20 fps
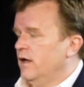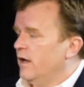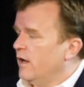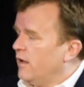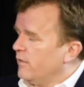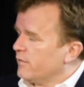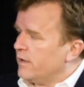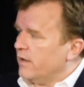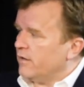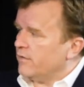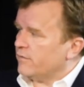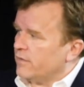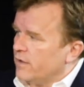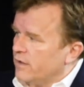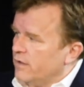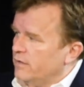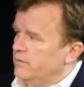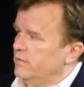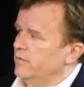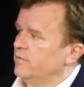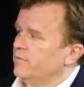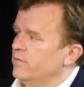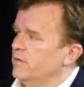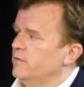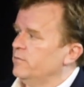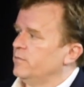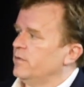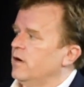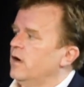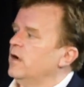Healthcare's got a
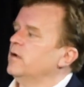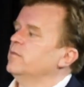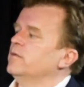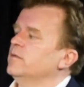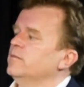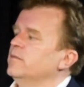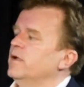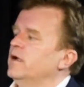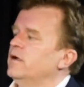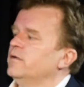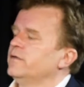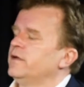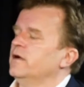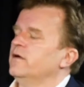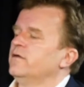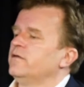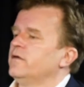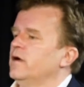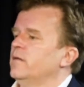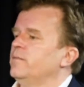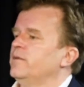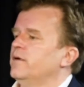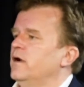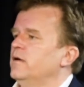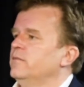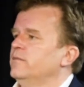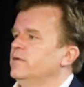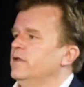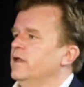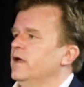different problem. Healthcare's got a
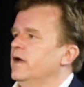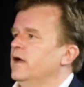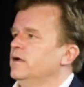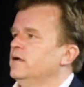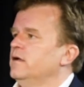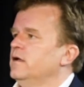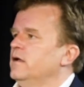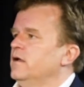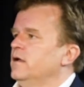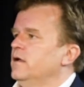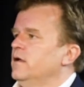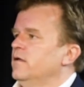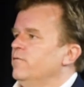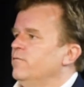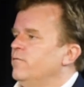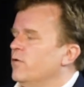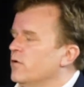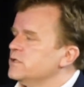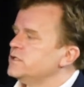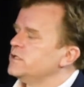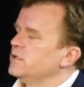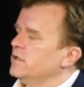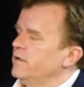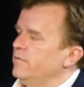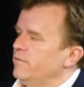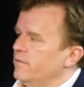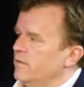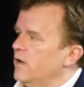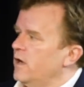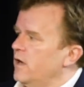problem in that,
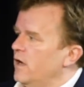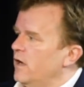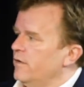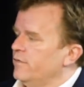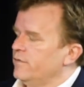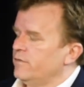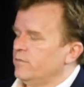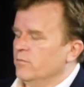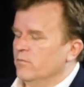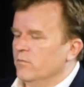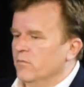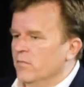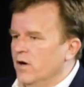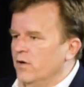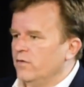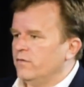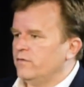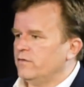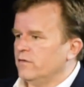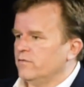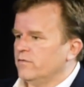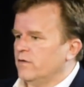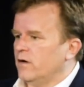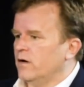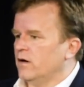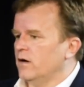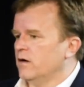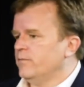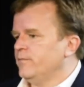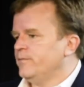fortunately for us, most of
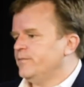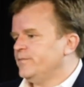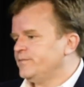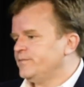our